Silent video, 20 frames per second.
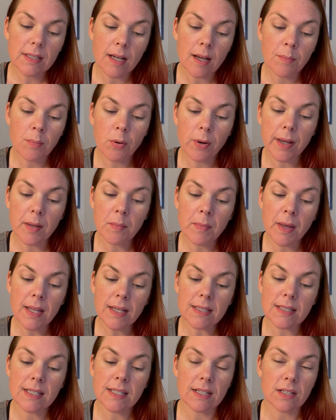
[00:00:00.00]

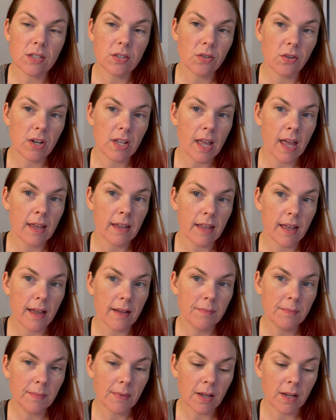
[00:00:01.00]
appointment, six thirty a m